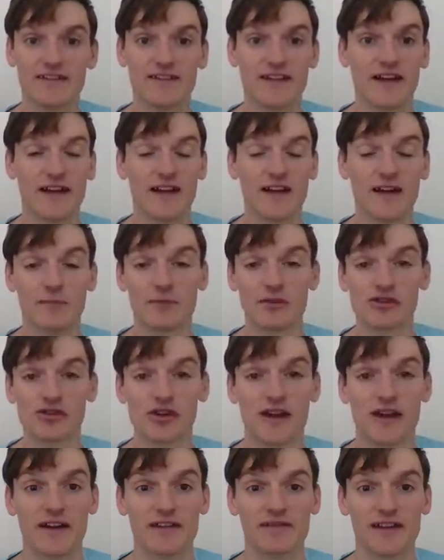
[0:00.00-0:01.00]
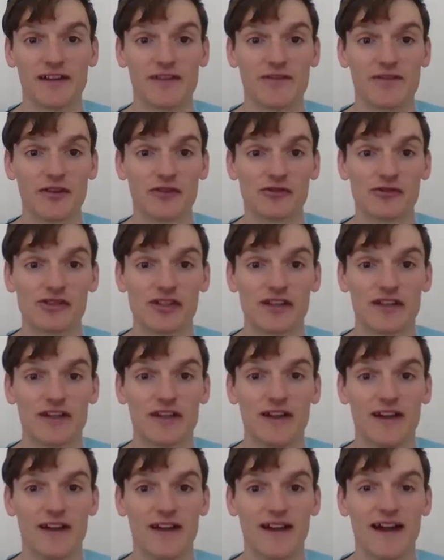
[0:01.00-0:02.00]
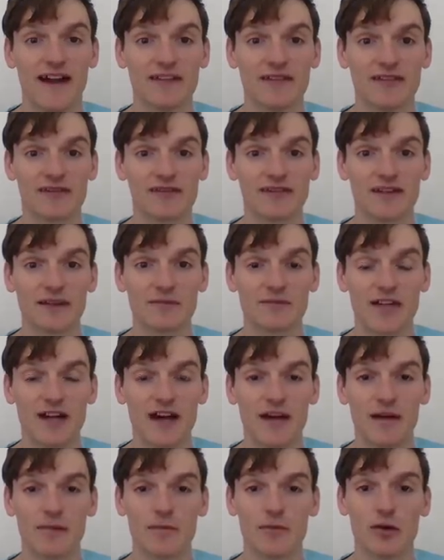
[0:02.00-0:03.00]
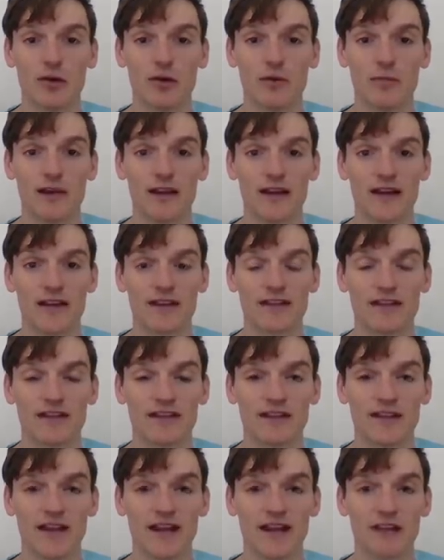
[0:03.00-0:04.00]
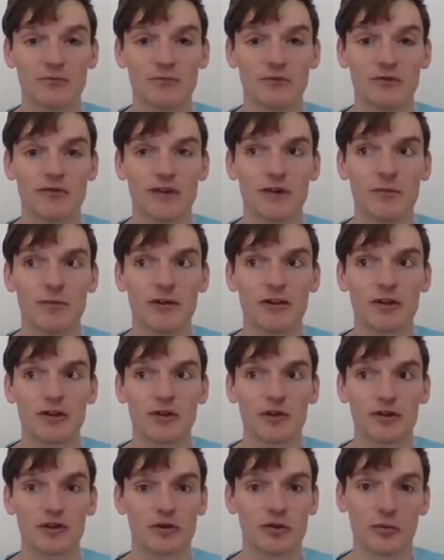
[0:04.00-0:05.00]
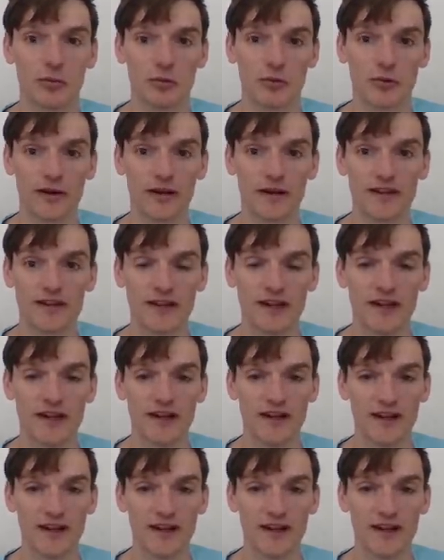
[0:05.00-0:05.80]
and yet I'm gonna try and save energy at the same time, hoping I can I can move up at a critical point.